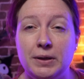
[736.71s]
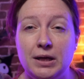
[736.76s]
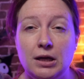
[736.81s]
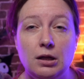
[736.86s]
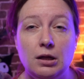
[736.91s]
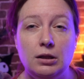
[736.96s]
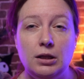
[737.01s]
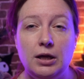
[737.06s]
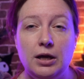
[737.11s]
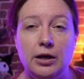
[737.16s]

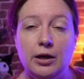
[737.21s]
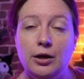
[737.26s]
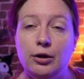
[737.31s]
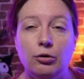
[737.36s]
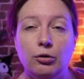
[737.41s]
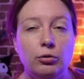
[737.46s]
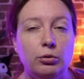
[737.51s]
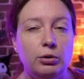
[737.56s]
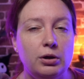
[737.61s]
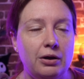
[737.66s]
PLA
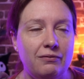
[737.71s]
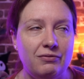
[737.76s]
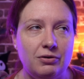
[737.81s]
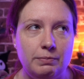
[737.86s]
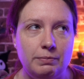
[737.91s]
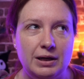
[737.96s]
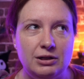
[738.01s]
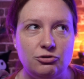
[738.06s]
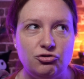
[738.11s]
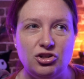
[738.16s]
or even
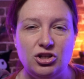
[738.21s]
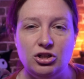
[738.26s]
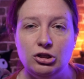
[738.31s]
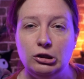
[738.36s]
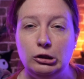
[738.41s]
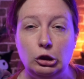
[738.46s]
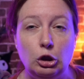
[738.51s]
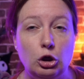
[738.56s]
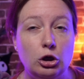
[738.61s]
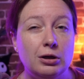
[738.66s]
PETG to
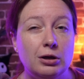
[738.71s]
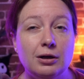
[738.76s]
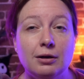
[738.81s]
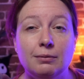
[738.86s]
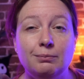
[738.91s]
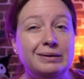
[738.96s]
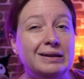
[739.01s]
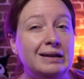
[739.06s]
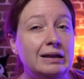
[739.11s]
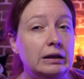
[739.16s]
look
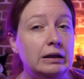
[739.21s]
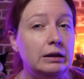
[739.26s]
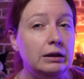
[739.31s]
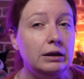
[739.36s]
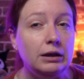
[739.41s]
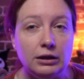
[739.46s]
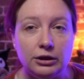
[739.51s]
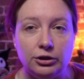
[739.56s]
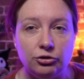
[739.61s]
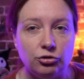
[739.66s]

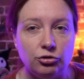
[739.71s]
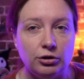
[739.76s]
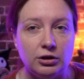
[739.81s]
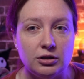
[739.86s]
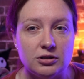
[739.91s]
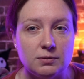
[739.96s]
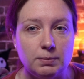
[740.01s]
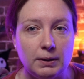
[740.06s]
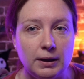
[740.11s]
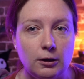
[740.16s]
completely
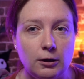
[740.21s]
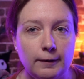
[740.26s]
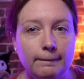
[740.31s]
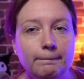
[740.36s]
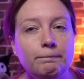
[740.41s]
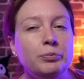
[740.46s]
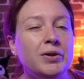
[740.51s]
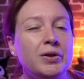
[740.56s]
transparent.